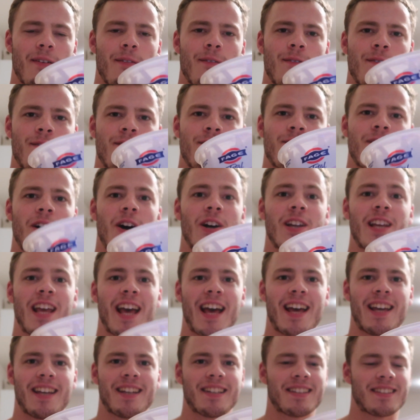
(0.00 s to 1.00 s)

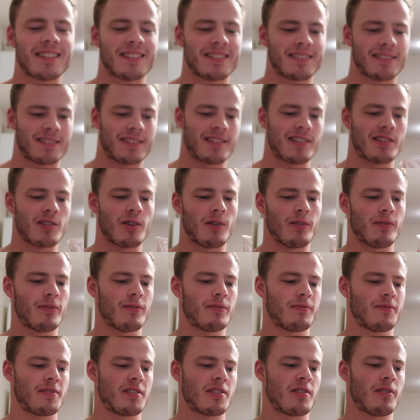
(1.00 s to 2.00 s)
faye. It's not
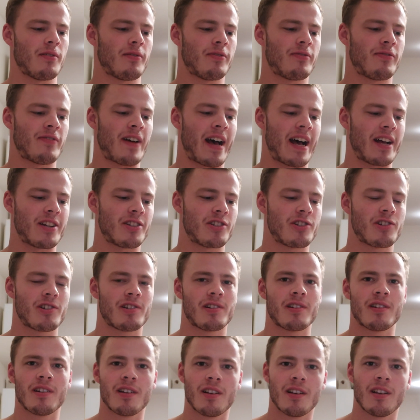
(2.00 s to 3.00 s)

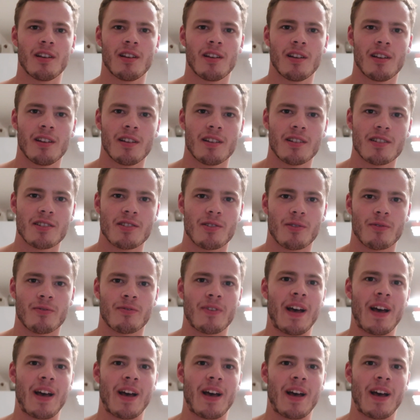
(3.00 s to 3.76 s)
fadge. It's not